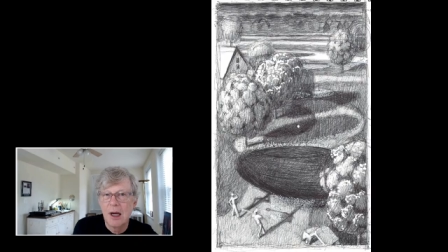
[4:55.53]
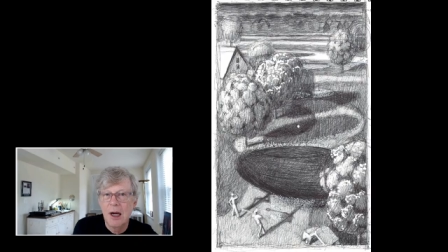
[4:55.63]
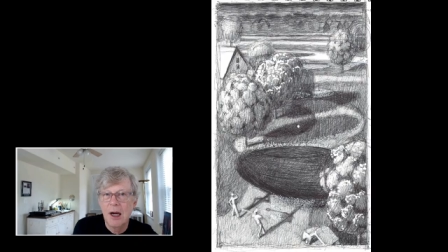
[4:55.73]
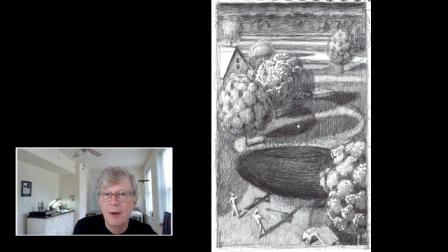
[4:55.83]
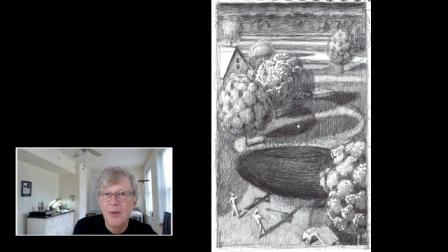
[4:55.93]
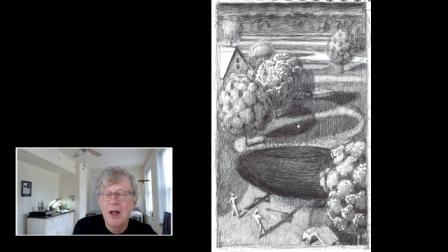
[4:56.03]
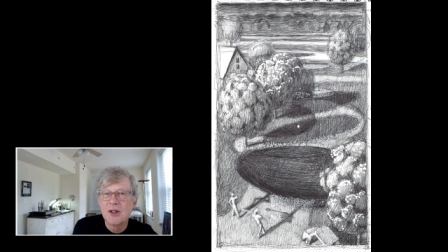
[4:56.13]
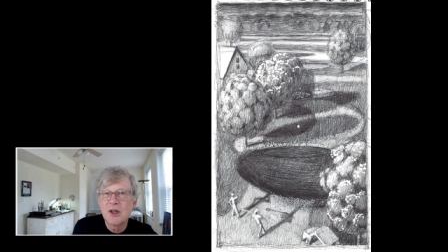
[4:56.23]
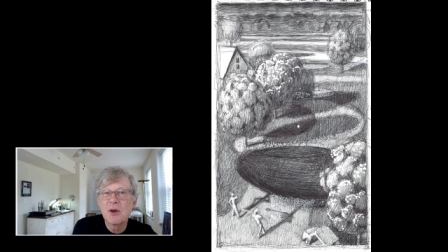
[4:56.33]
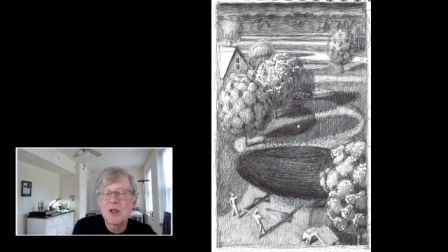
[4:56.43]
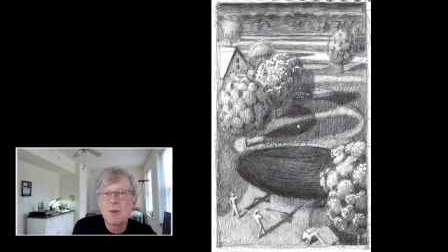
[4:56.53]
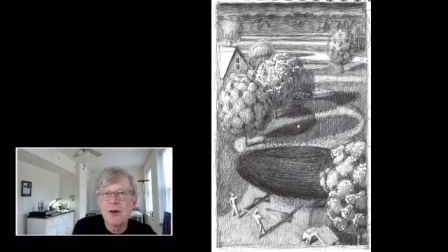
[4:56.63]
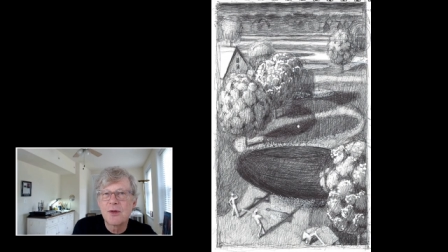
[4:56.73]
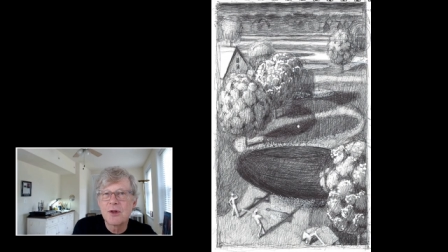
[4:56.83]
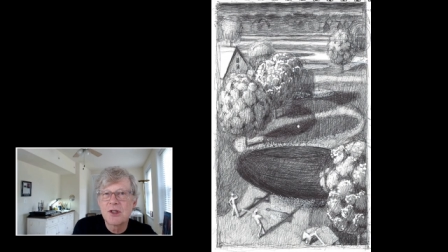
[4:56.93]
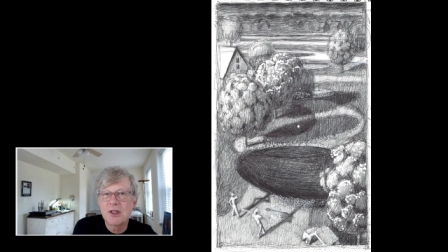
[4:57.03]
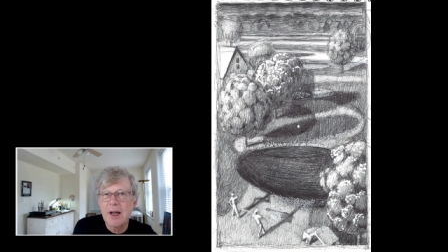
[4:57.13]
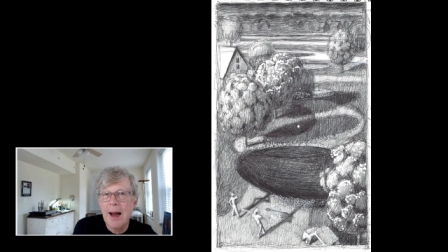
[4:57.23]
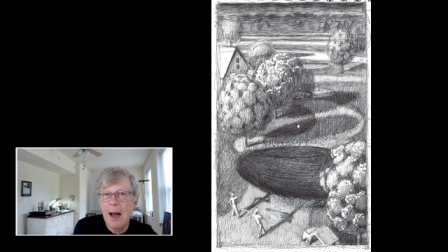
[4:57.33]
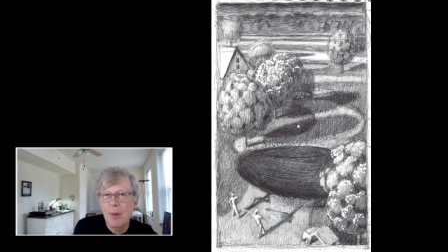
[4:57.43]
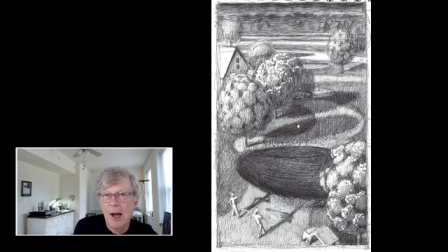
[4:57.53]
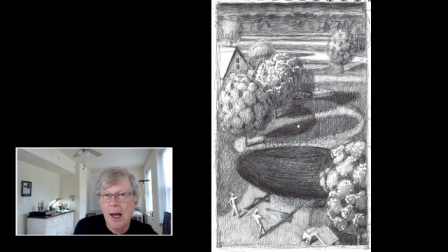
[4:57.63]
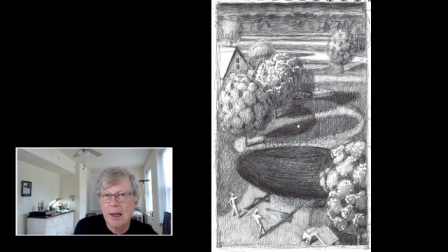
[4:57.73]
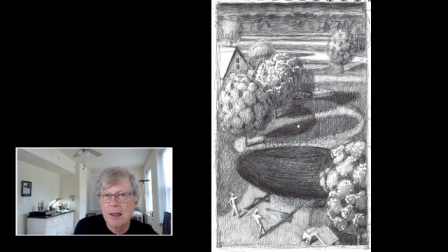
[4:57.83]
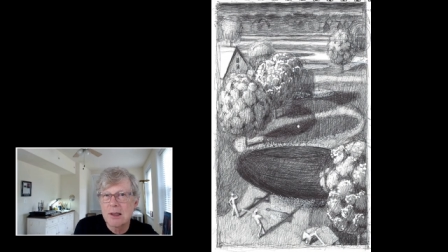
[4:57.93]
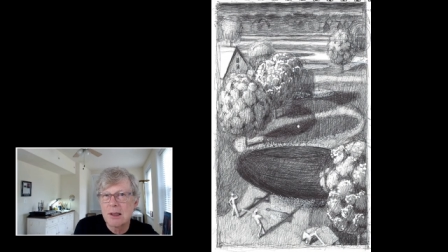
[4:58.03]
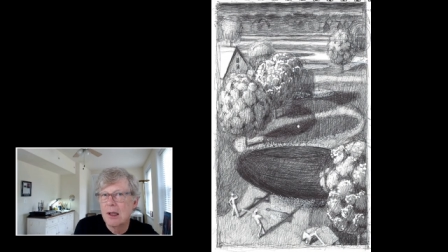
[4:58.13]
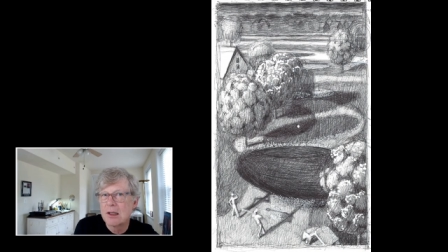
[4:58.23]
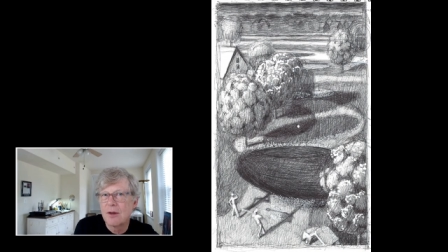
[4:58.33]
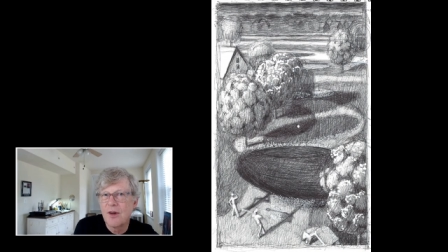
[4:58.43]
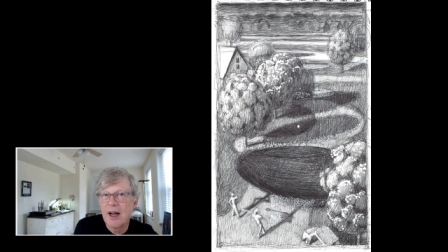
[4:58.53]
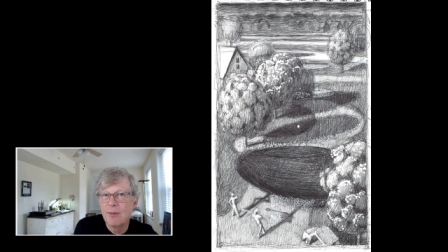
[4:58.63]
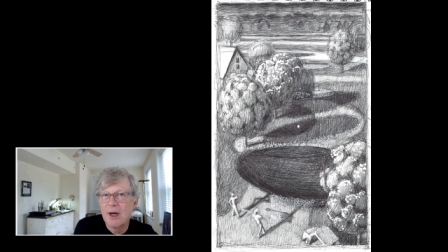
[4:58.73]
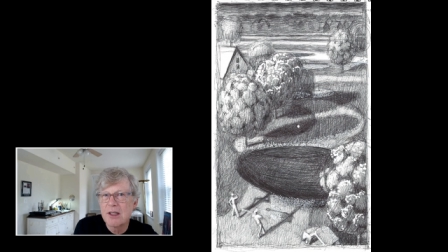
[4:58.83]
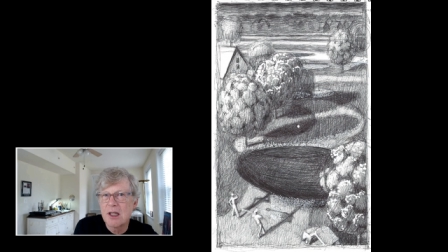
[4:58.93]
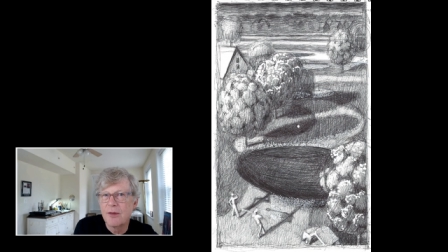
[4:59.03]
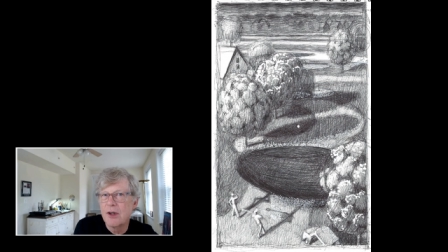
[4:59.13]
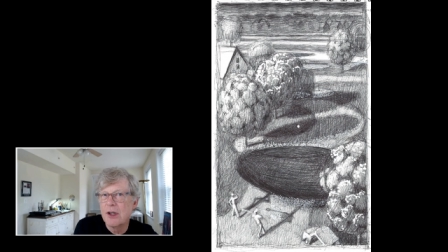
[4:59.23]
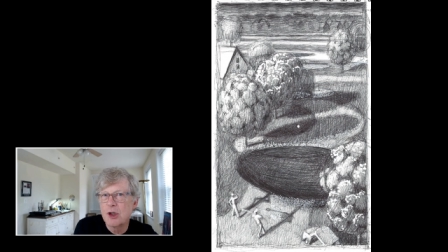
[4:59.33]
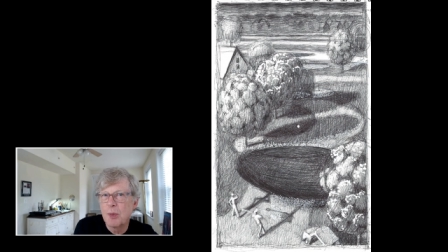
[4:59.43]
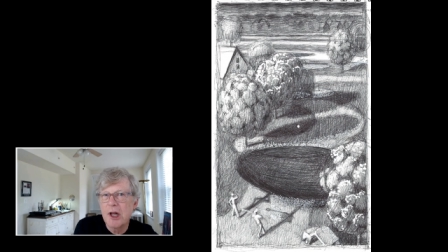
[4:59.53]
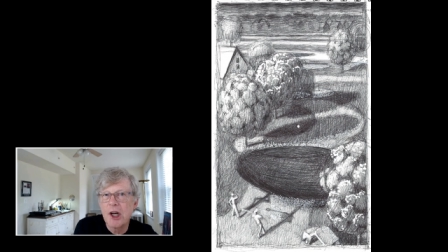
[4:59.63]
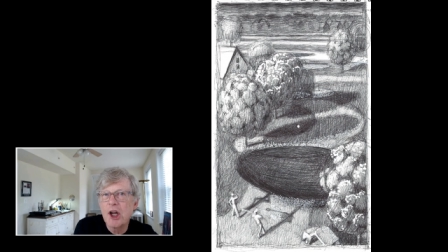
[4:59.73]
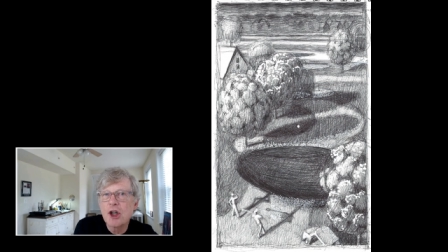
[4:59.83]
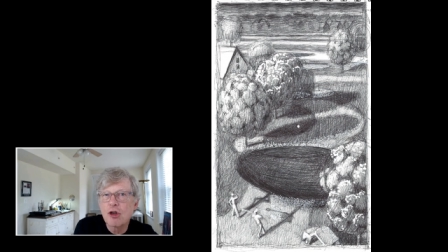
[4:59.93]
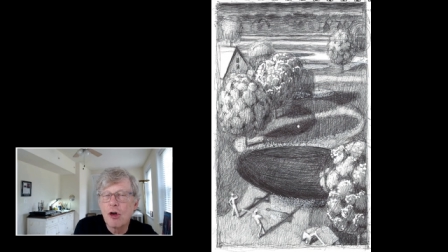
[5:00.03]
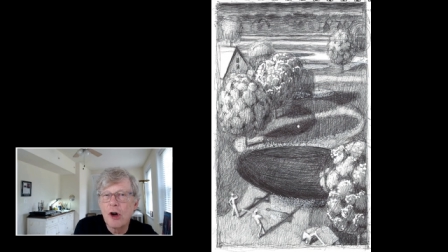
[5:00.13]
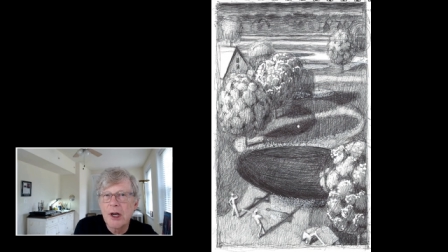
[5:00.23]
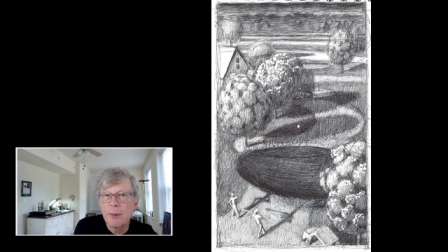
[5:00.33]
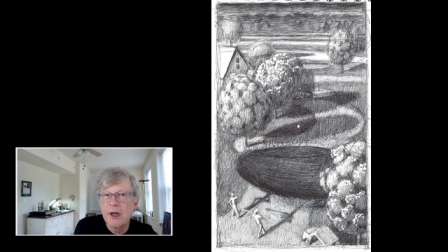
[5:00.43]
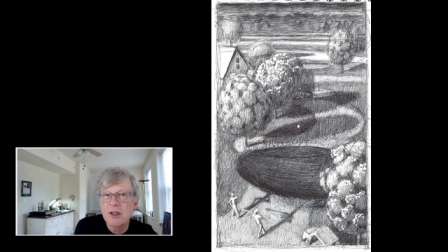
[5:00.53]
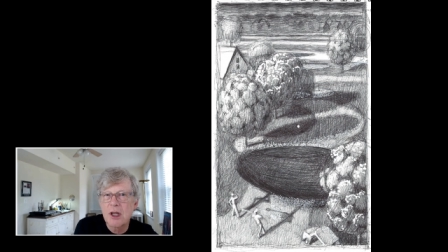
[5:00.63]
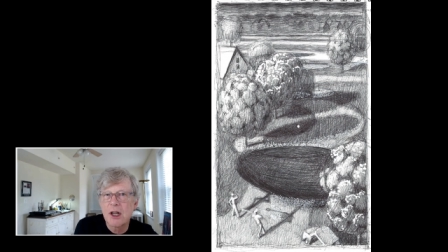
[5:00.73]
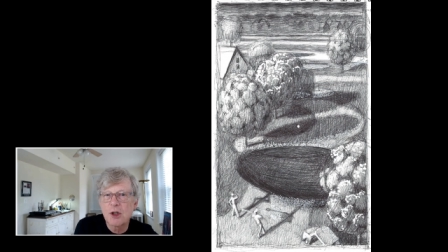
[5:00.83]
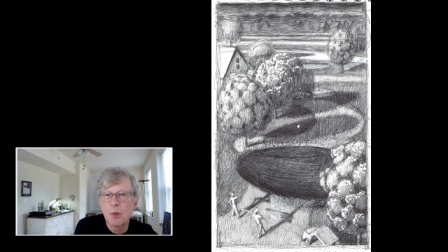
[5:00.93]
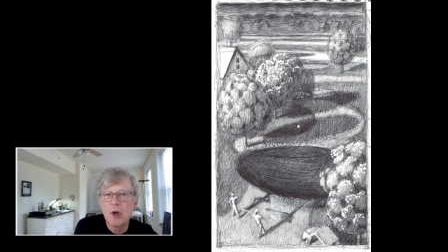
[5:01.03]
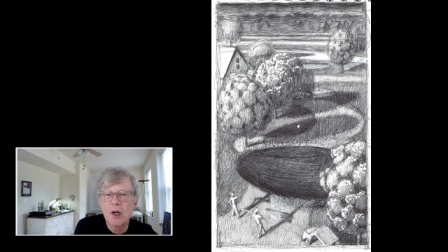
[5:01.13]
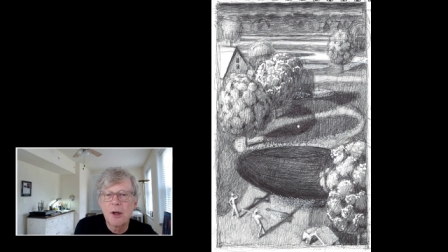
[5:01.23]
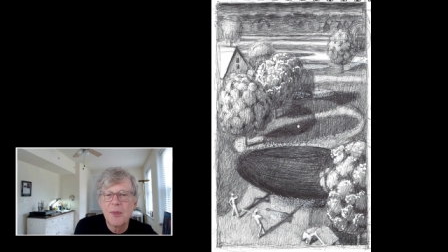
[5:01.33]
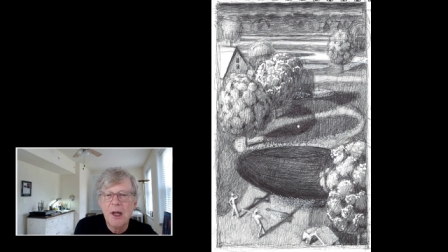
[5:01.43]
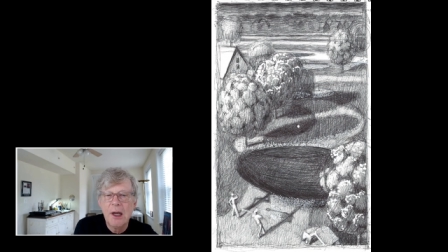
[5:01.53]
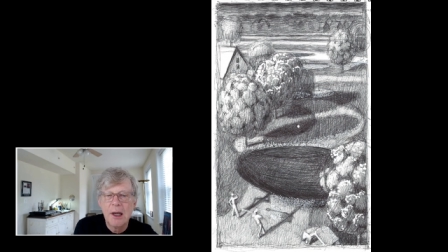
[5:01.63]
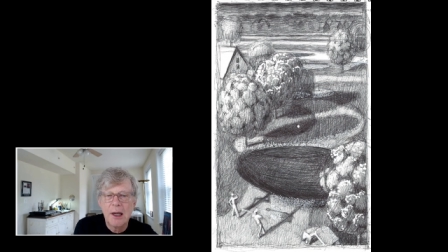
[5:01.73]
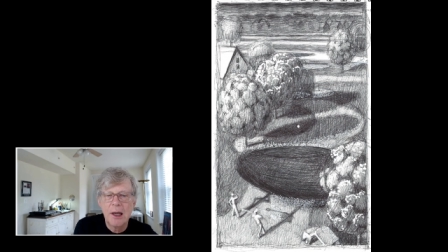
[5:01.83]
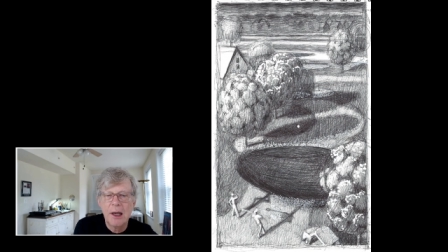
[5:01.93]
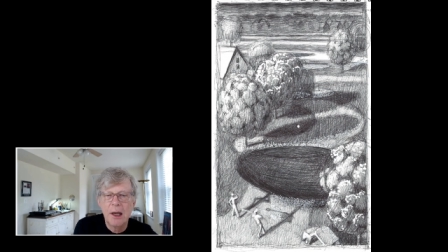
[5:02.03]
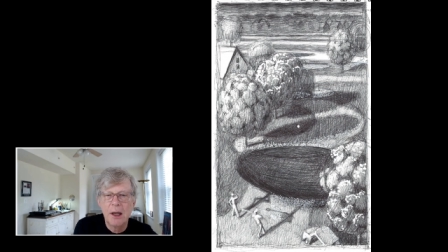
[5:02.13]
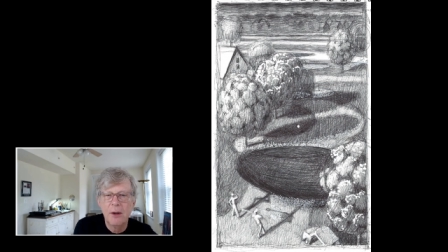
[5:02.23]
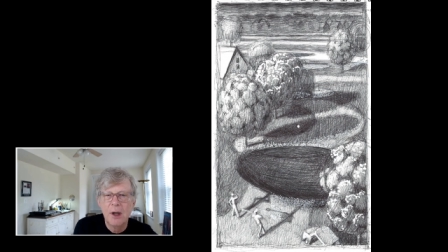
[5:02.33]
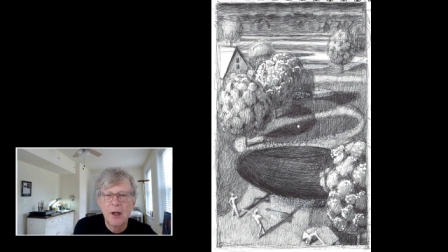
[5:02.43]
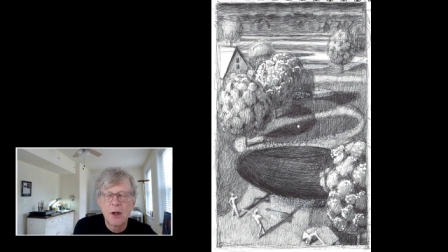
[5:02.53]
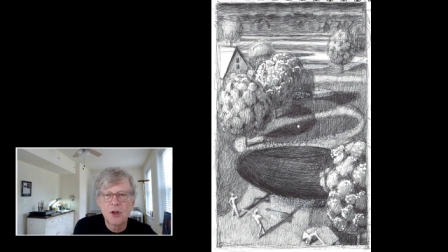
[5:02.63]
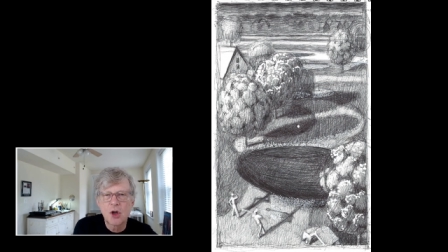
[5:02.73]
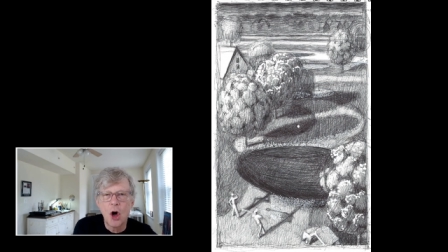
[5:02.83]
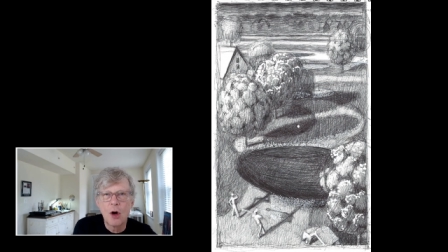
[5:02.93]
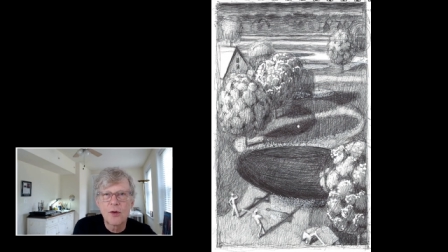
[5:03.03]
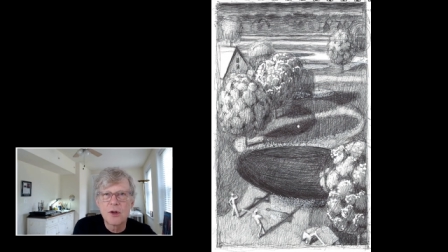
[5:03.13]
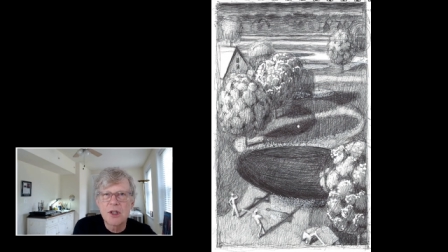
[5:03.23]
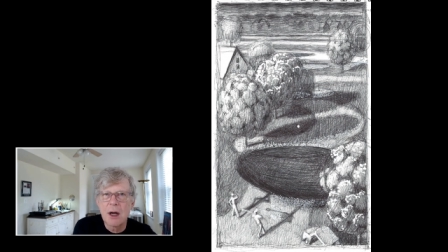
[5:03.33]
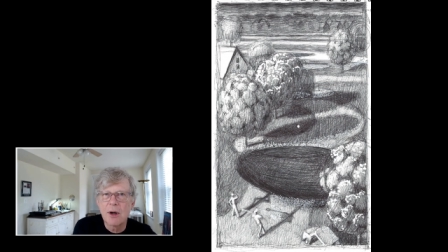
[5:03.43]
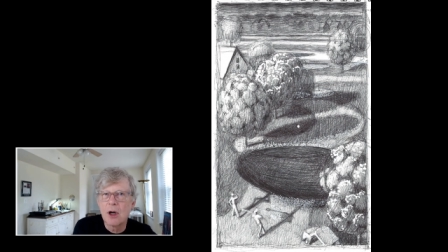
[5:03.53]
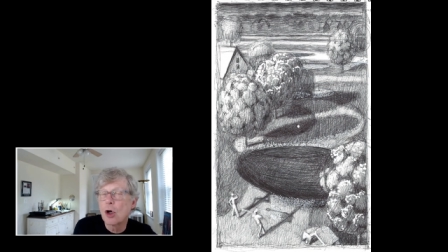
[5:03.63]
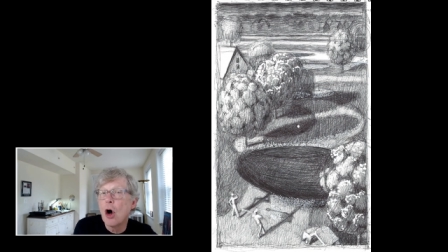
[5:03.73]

And so here is my first stab at it. It's a five by seven inch pen and ink drawing in my sketchbook. And you know, it's golfers out on a